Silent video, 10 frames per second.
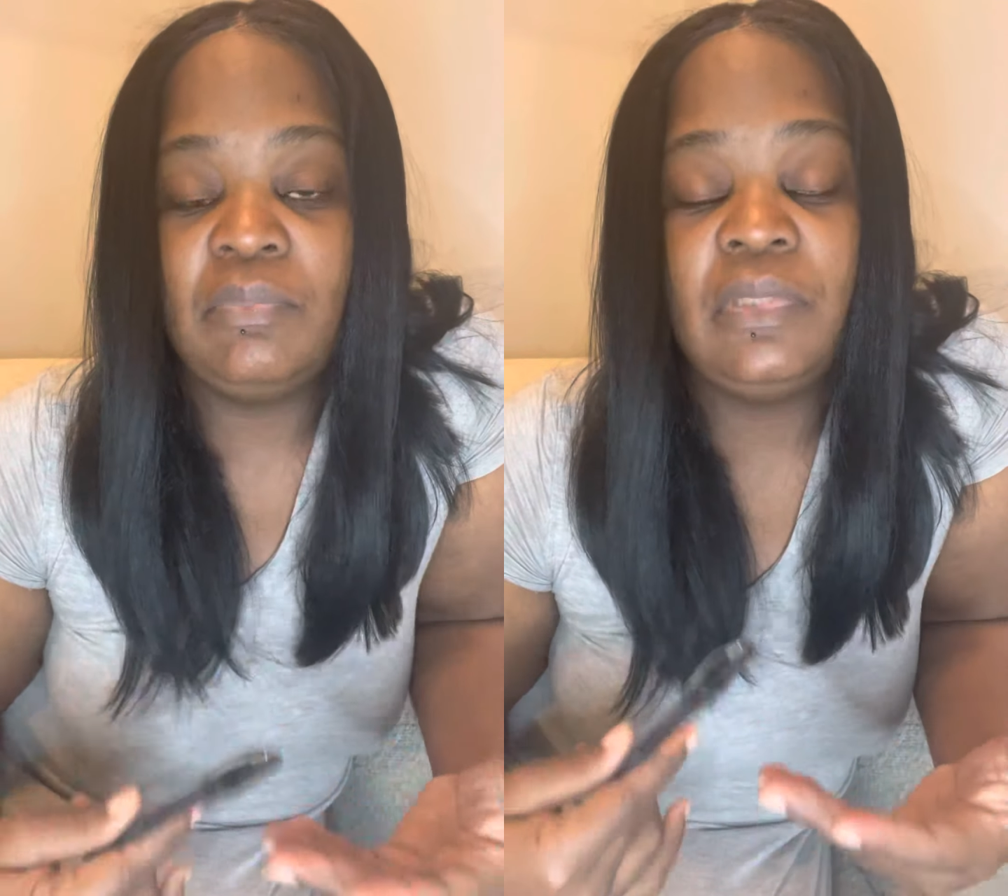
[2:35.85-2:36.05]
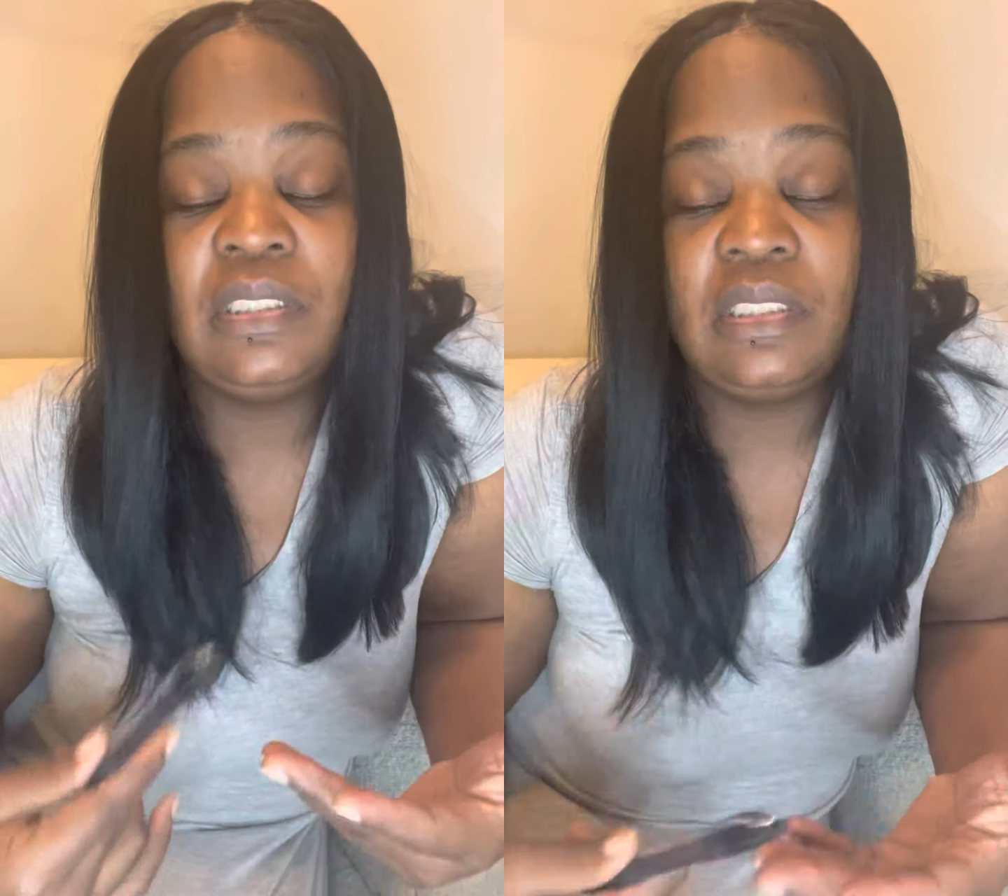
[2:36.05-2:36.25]

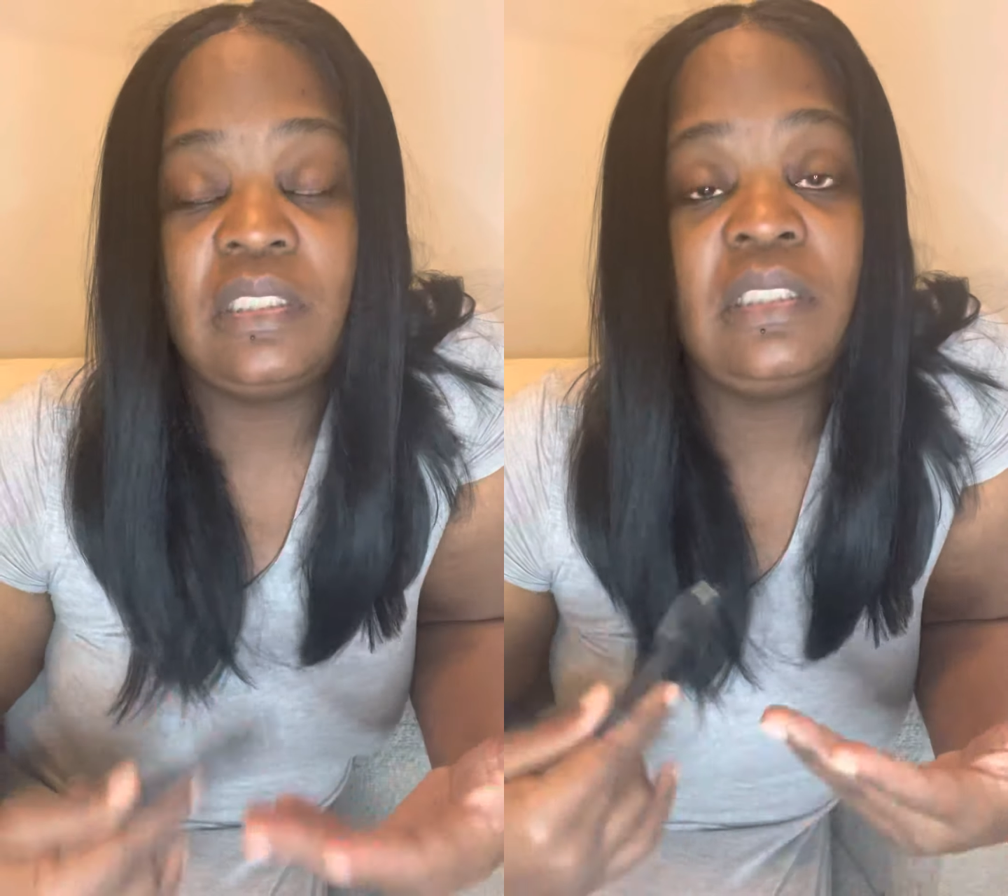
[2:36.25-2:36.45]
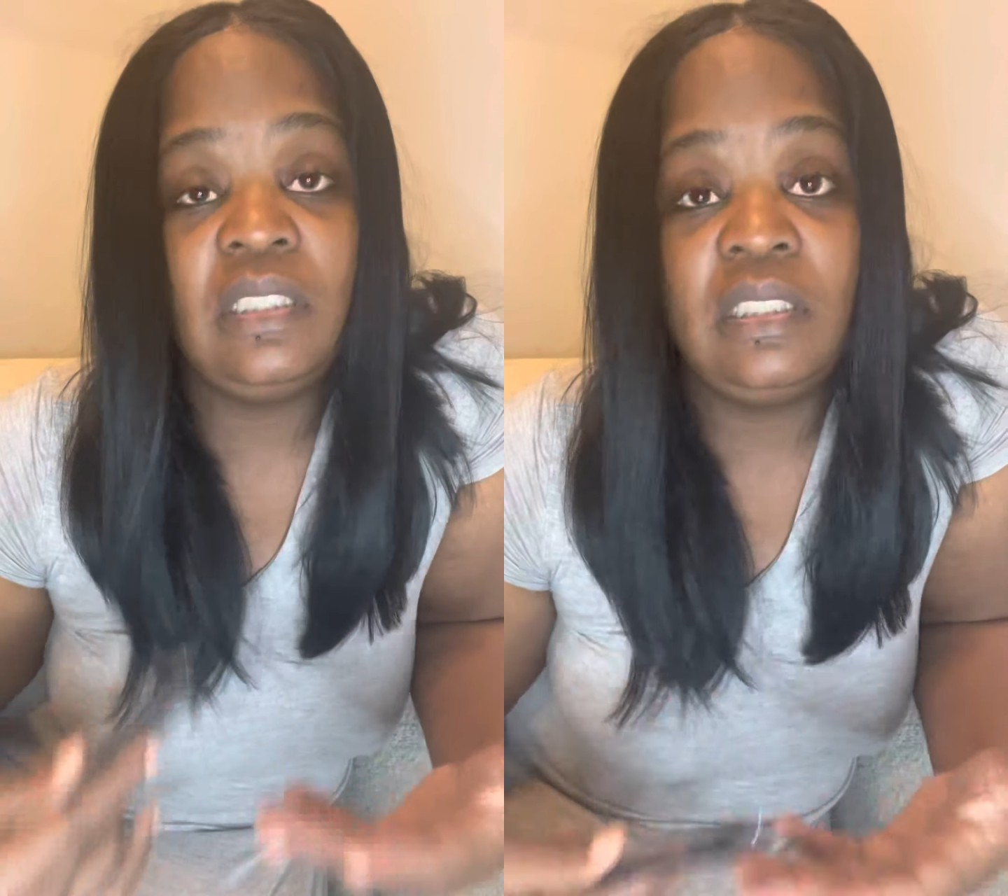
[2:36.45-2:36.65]
it just
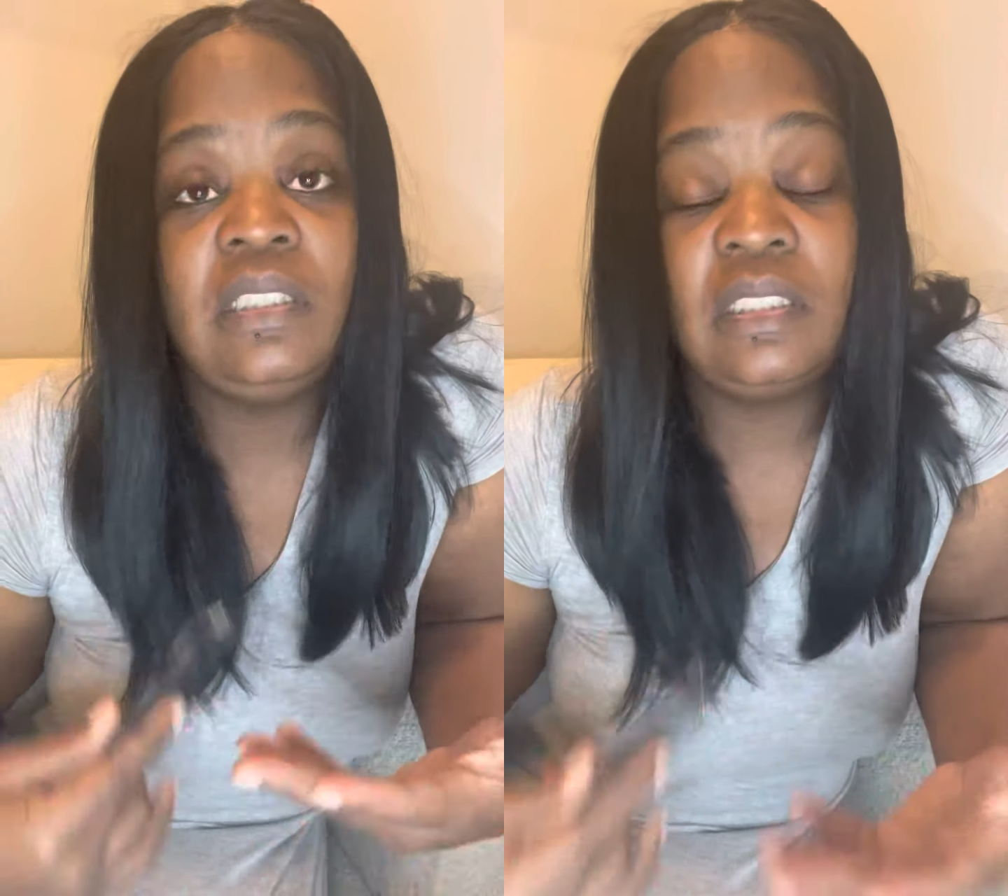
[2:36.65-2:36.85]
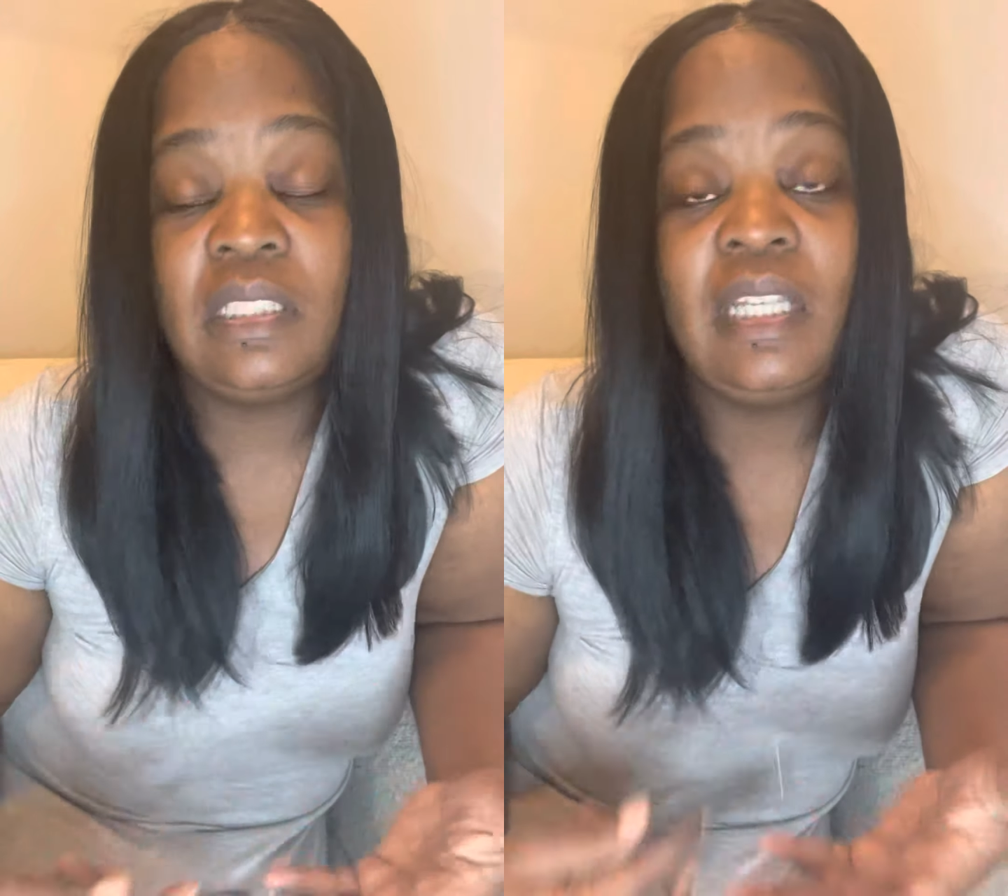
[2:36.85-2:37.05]
he
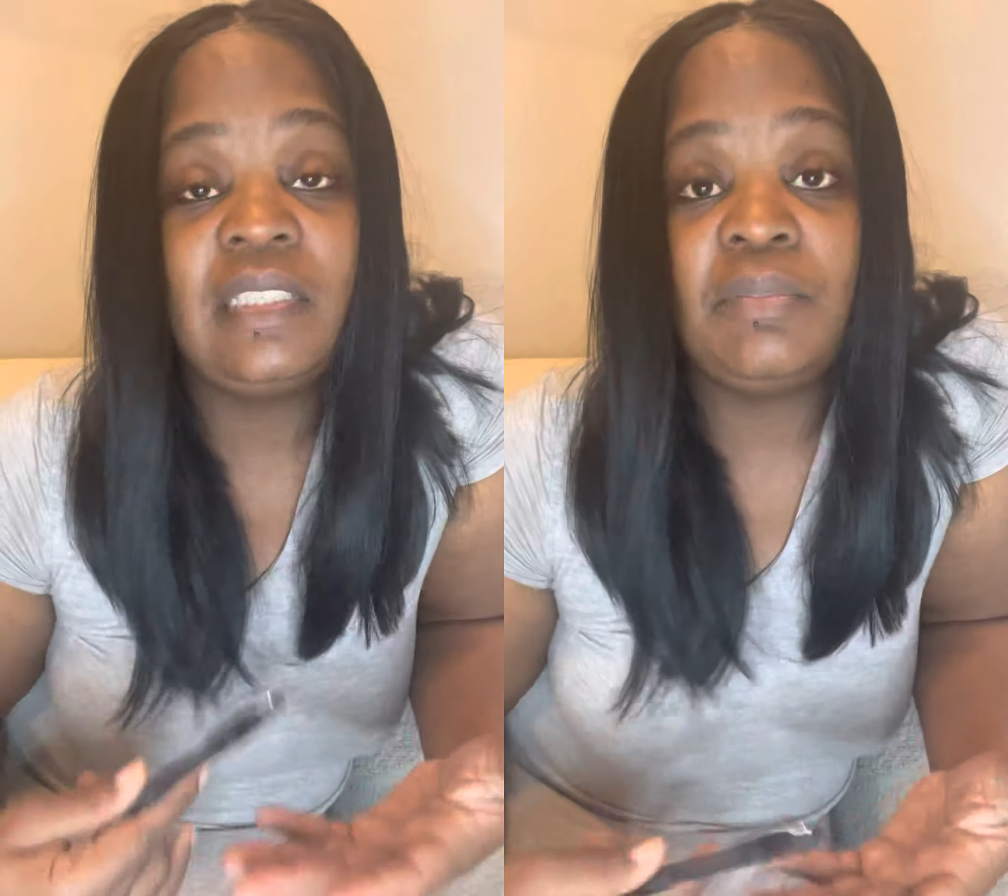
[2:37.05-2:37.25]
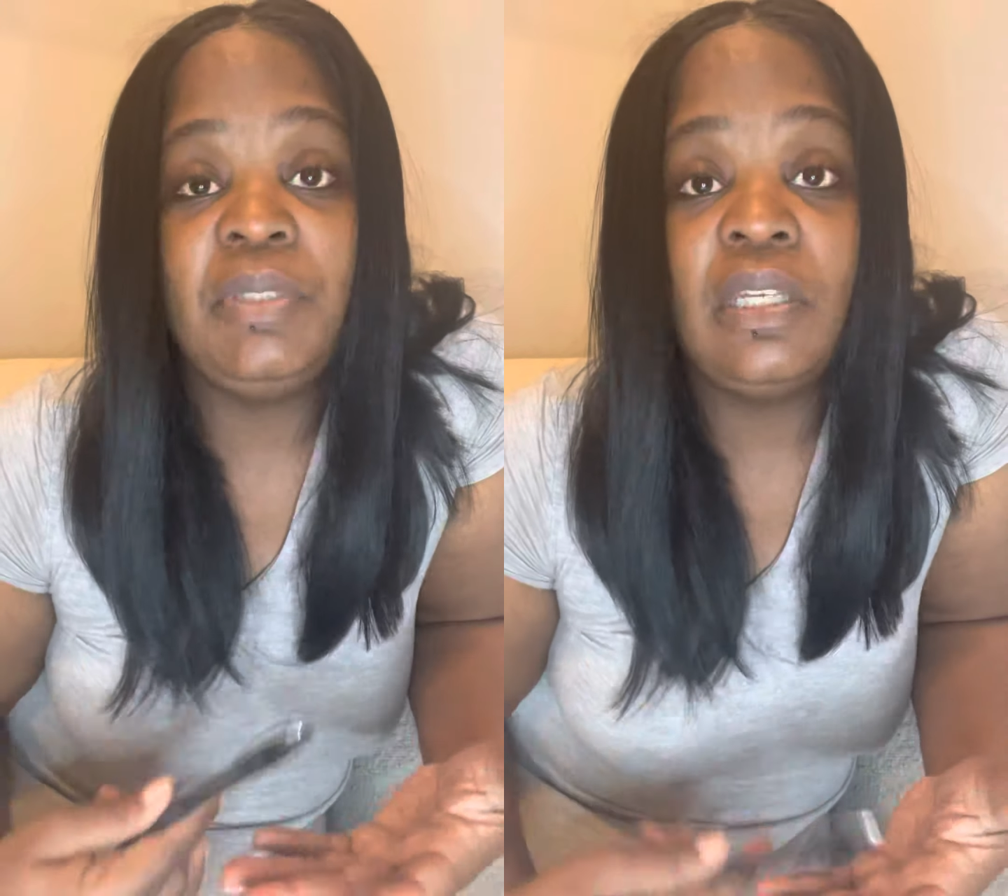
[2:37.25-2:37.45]
just
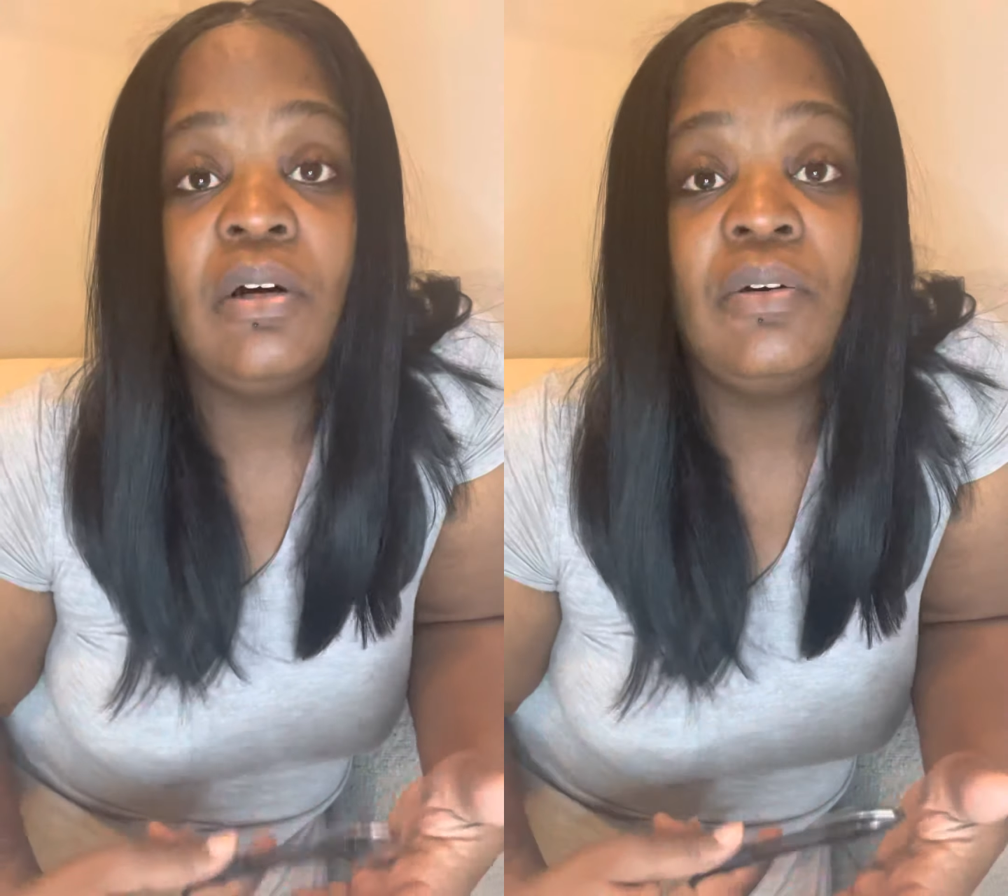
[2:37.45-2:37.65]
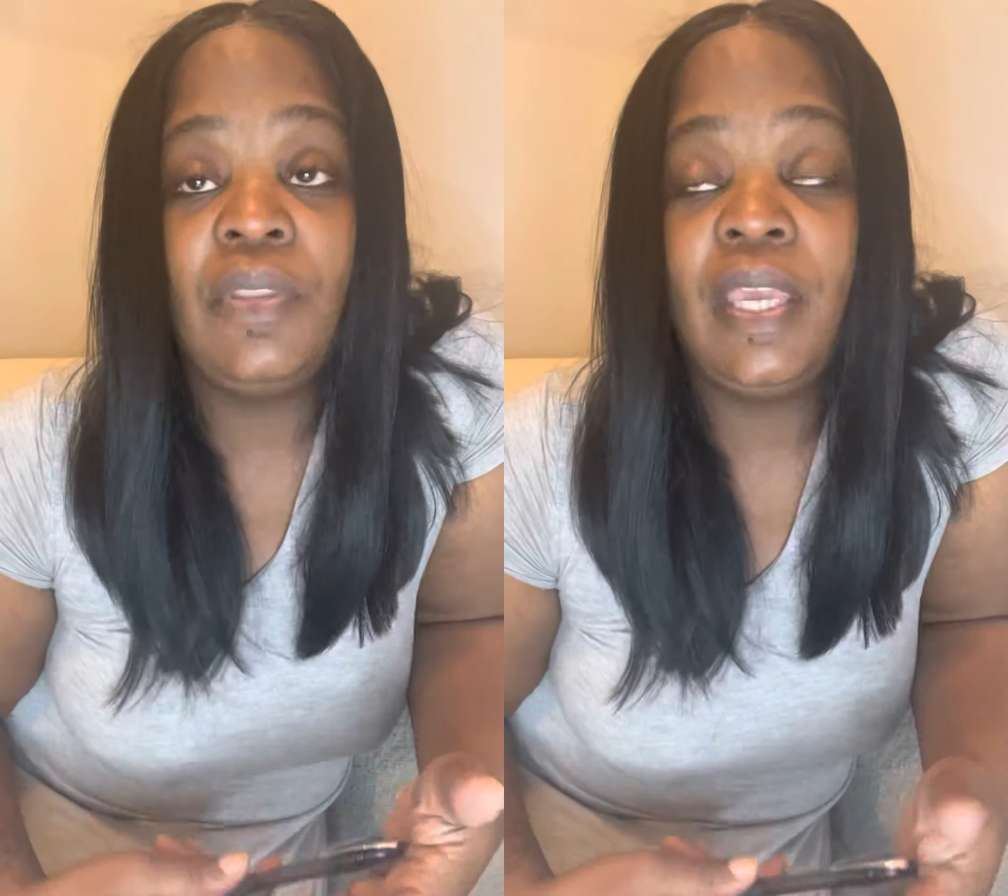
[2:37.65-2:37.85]
lets me
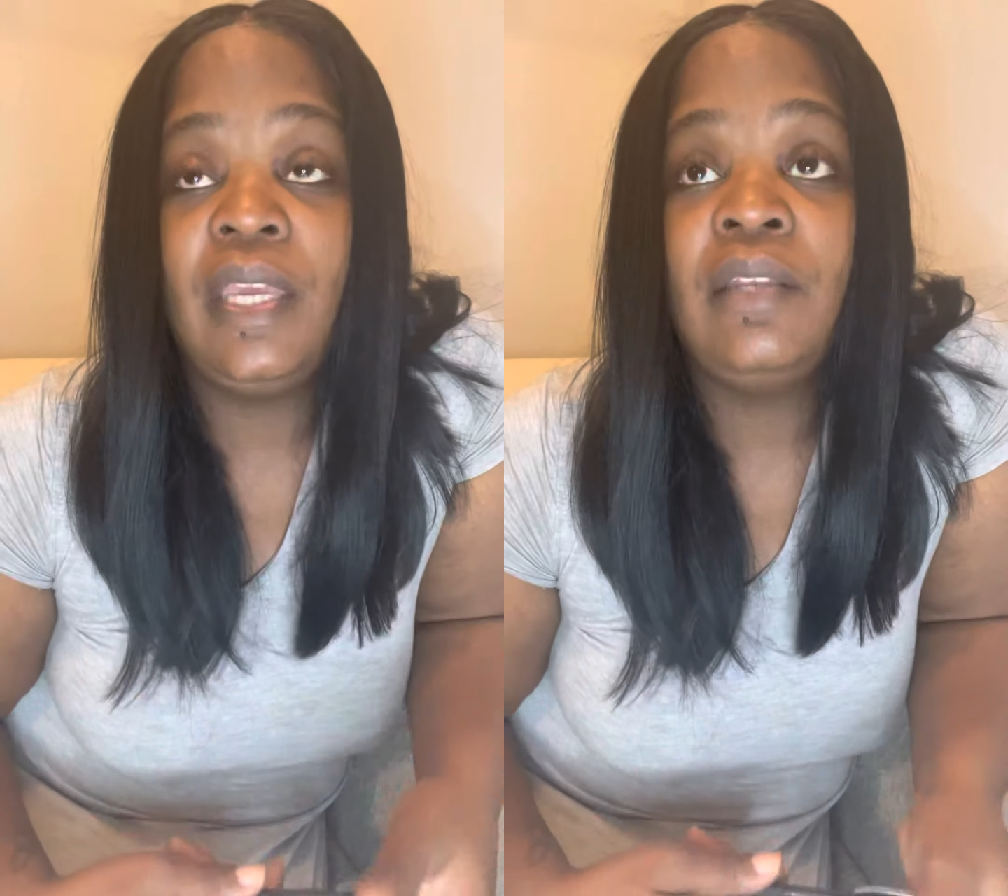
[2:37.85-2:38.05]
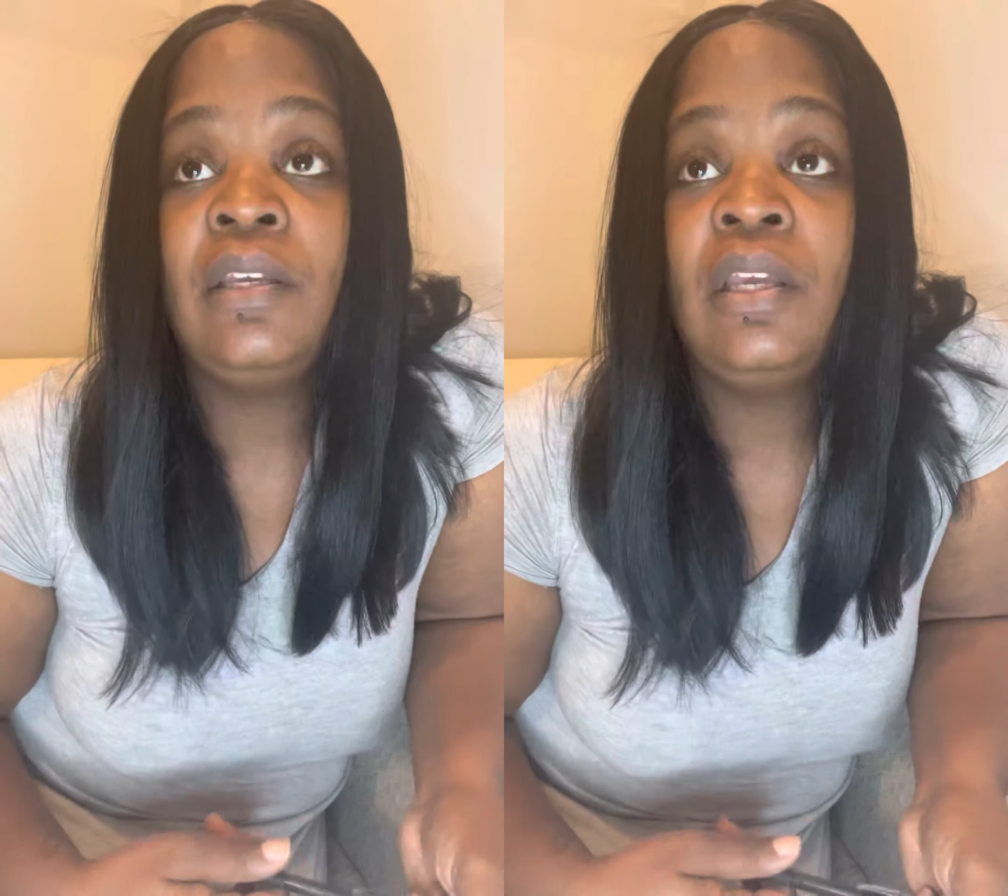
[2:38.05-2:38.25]
know that